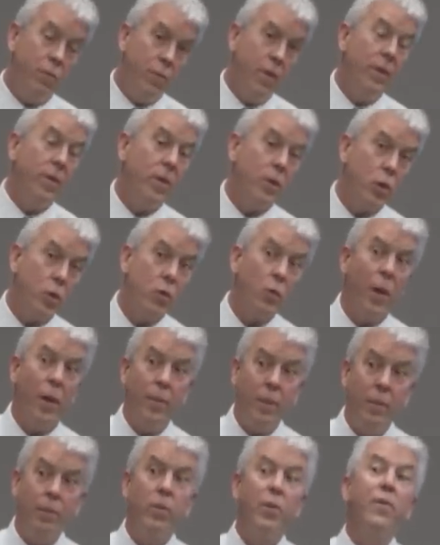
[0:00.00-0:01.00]
and this is why
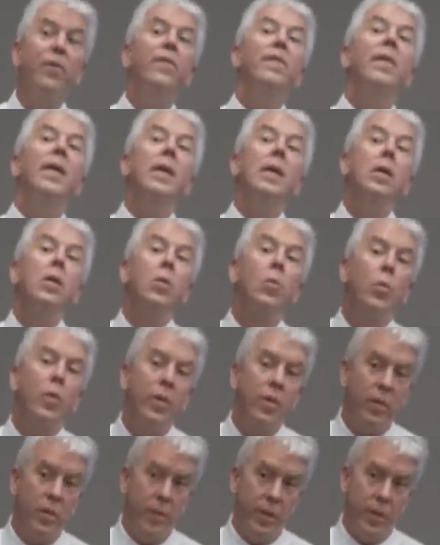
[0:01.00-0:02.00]
people fail
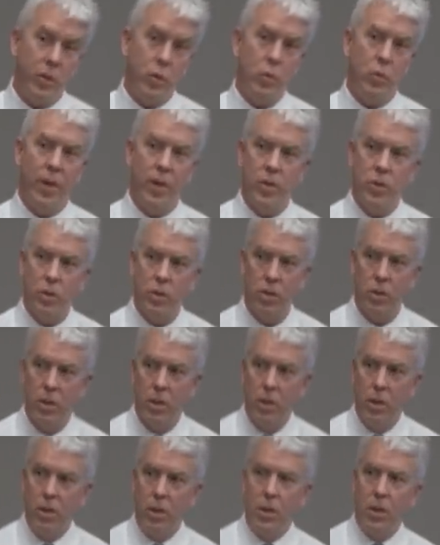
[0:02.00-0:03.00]
with habituation.
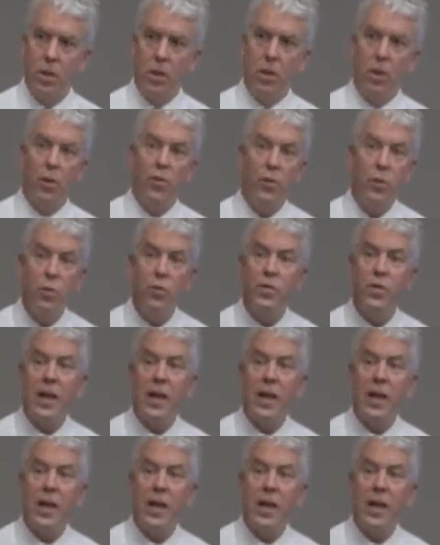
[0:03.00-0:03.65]
You know, if you've